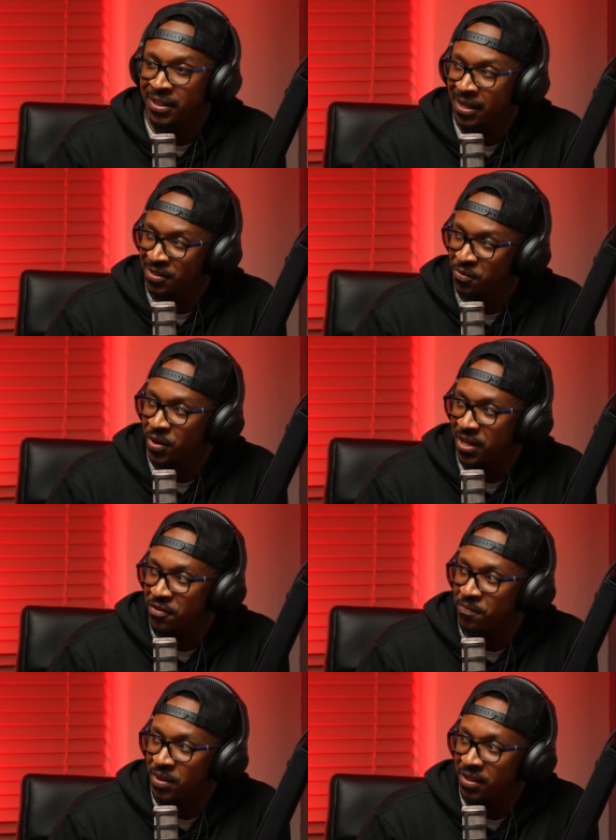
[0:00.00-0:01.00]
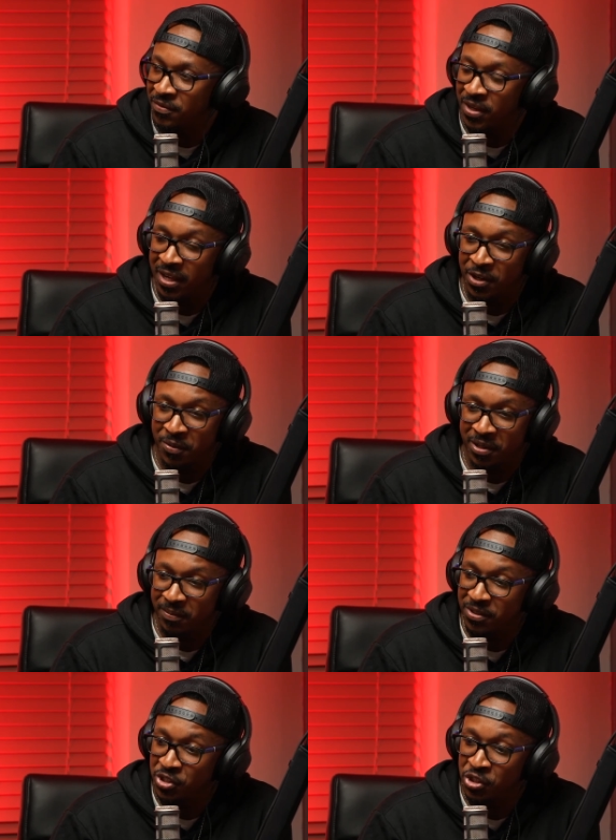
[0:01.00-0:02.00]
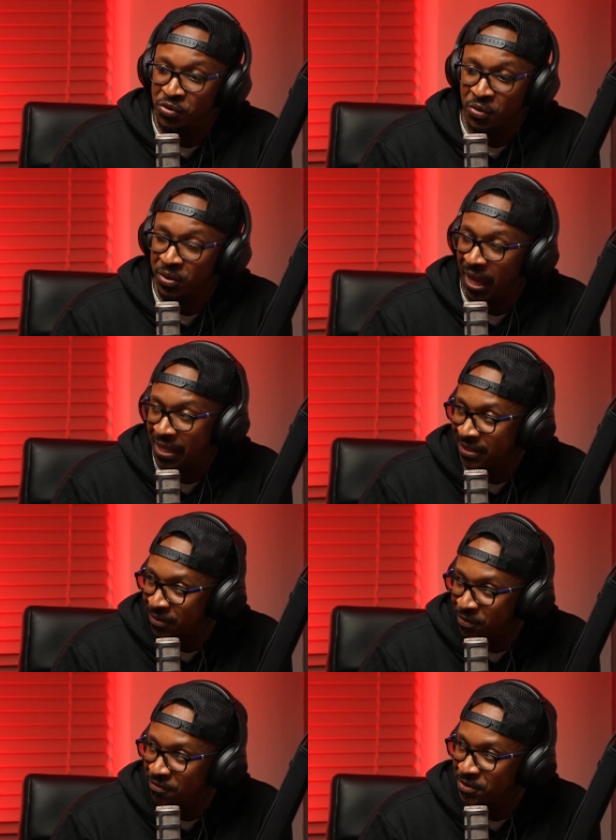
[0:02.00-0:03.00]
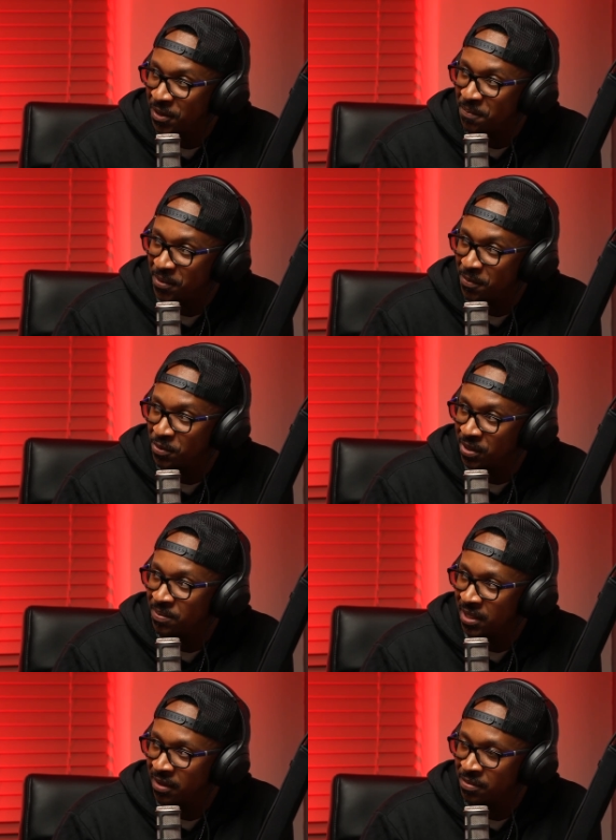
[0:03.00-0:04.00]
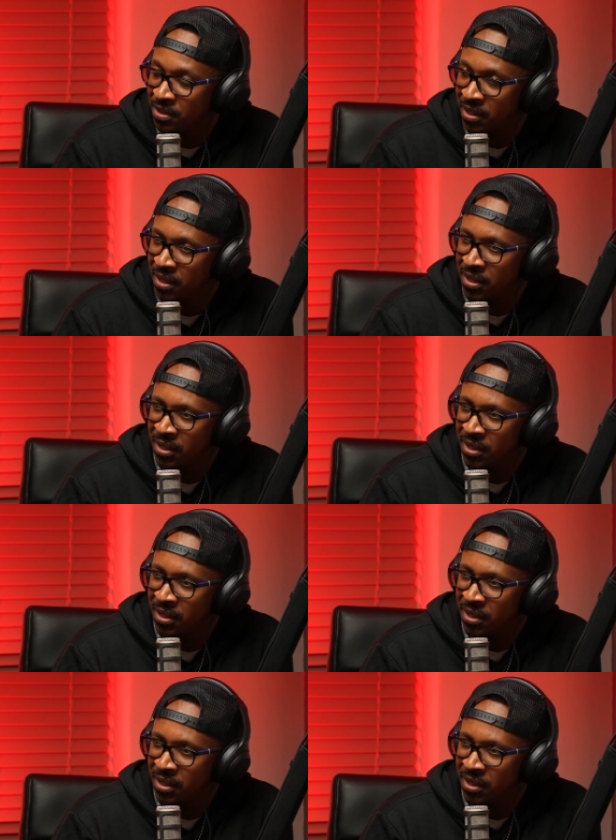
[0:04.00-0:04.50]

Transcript: has a way of being incredibly strong handed with certain people yeah. sometimes. Yeah.